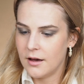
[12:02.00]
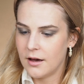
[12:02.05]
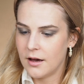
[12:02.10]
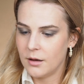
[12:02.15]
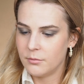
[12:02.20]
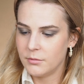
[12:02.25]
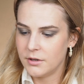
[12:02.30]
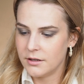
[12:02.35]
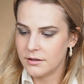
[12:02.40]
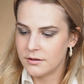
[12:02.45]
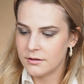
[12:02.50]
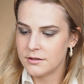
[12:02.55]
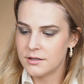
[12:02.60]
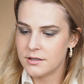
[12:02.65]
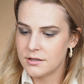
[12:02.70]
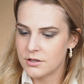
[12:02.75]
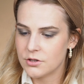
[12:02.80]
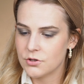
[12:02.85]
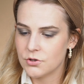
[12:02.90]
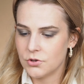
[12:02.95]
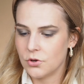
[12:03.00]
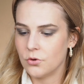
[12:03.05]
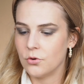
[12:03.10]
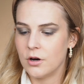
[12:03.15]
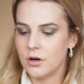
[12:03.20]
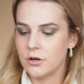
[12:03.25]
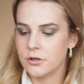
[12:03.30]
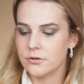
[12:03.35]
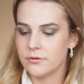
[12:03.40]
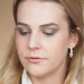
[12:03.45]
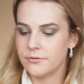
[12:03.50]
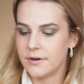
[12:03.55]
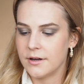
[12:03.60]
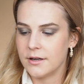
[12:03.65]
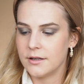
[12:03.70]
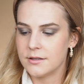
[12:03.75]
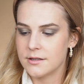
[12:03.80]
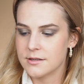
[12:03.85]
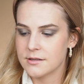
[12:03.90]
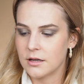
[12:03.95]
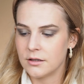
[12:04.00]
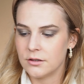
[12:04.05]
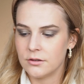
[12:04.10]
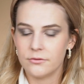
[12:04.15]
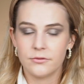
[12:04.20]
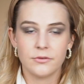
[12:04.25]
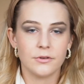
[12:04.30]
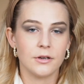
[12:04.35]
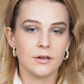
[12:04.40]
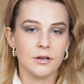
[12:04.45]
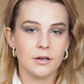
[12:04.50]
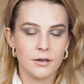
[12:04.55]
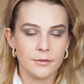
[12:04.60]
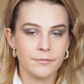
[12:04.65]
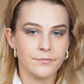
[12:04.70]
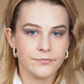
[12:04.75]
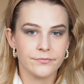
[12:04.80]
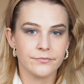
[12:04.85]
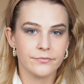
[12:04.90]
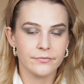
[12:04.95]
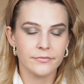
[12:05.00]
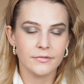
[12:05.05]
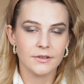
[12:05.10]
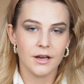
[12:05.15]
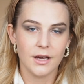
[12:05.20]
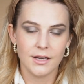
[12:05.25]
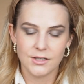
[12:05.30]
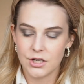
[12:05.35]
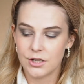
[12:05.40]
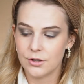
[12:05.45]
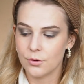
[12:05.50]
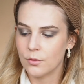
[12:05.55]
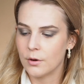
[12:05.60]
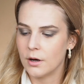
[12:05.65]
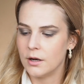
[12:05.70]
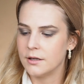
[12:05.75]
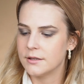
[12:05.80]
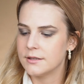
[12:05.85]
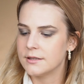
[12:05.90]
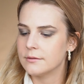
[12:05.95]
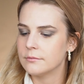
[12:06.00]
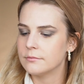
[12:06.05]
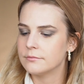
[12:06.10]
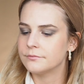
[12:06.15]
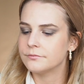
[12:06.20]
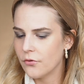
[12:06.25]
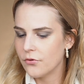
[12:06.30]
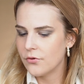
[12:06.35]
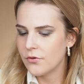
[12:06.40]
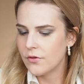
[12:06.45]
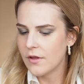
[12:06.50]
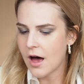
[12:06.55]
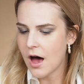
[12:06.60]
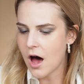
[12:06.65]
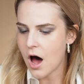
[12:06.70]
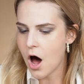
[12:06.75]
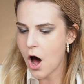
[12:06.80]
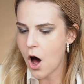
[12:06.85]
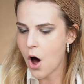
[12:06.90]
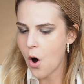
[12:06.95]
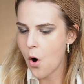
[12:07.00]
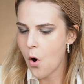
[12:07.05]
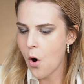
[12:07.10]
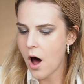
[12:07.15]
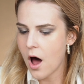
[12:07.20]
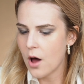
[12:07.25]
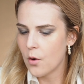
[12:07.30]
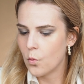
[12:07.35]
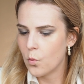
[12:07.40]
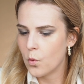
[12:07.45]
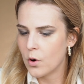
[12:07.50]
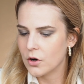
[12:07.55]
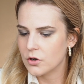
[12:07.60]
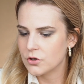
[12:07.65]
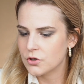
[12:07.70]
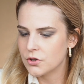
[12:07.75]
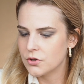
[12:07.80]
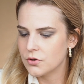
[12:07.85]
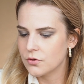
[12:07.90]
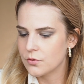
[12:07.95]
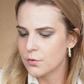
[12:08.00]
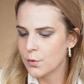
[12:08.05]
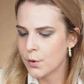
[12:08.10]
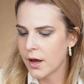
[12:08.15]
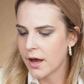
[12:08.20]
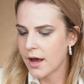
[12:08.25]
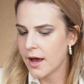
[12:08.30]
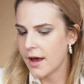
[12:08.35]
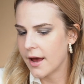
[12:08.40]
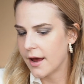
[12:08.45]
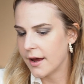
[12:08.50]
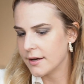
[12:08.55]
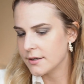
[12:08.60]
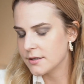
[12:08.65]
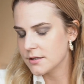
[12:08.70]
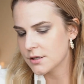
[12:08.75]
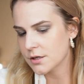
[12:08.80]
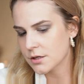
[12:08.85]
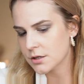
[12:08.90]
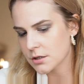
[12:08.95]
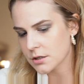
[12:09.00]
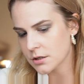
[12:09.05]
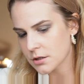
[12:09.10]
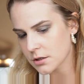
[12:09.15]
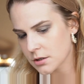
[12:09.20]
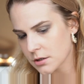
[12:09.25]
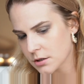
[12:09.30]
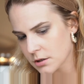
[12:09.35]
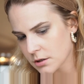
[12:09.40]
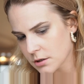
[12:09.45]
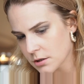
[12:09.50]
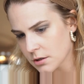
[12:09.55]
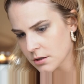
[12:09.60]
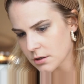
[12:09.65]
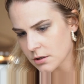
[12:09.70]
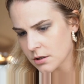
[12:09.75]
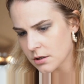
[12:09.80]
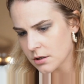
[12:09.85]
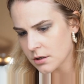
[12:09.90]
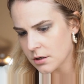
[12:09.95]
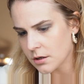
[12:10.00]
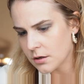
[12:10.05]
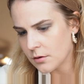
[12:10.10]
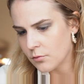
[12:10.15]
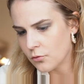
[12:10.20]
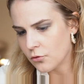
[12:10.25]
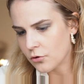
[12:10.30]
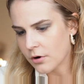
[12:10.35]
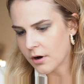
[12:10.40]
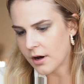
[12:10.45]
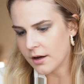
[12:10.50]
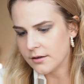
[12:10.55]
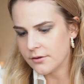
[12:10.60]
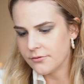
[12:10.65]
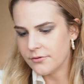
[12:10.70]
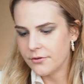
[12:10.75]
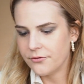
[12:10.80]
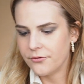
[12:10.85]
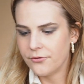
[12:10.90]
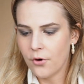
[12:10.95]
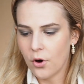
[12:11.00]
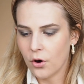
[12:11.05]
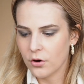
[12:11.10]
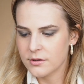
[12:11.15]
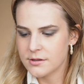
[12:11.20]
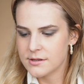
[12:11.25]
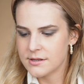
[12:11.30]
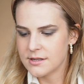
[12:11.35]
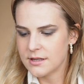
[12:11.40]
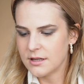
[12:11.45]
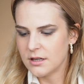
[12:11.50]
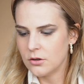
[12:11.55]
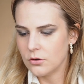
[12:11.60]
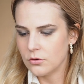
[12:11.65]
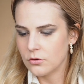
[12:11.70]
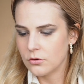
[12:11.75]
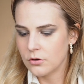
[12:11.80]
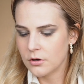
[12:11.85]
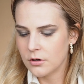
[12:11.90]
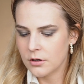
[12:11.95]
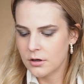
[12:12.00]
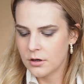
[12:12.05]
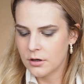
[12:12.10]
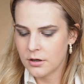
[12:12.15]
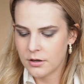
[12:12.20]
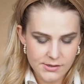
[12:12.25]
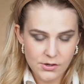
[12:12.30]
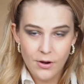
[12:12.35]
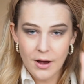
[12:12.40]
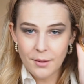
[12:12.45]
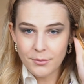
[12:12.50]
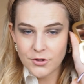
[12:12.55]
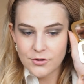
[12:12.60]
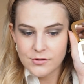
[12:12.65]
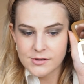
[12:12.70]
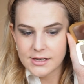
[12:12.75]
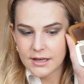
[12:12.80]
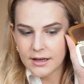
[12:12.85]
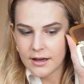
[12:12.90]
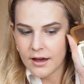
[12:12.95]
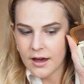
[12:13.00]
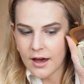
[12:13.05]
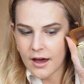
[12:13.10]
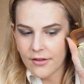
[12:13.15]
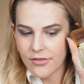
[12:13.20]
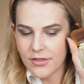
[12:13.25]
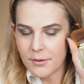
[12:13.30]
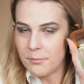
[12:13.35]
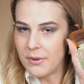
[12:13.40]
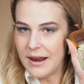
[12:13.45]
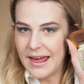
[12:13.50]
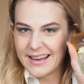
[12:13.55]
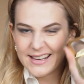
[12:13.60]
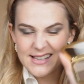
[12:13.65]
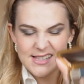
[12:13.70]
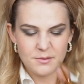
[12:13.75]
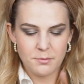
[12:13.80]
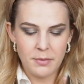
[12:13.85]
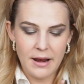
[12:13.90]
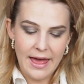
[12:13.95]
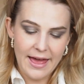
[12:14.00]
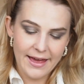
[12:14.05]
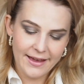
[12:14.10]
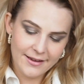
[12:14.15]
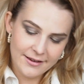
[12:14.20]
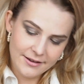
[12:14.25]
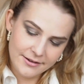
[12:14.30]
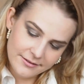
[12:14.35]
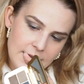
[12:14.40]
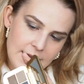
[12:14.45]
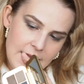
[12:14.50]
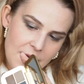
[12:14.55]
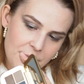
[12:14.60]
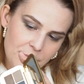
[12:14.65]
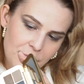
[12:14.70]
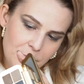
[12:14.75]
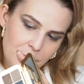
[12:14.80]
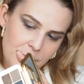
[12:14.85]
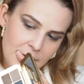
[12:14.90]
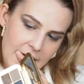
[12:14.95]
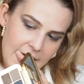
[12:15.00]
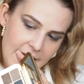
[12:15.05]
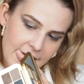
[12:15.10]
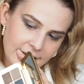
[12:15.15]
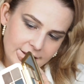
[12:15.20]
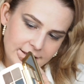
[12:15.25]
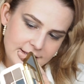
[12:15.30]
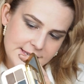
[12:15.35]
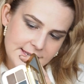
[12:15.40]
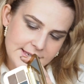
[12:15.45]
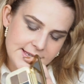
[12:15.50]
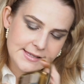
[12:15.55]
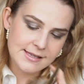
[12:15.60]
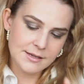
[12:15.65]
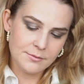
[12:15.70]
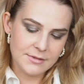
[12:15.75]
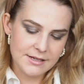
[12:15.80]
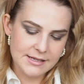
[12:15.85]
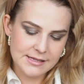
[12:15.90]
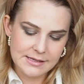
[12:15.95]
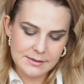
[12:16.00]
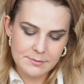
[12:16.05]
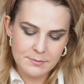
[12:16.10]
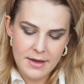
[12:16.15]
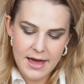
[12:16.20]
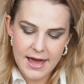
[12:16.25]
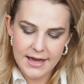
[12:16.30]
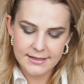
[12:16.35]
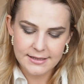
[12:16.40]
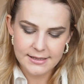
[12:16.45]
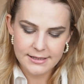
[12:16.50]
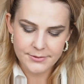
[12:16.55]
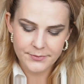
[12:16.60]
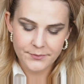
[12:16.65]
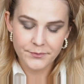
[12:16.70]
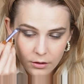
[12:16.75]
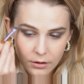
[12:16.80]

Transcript: I mean, this is so hard to find, this kind of eyeshadow quality. Now I want to create more kind of a foxy look. So I'm using the blackest black, Lamp Black. This is Seamless Matte.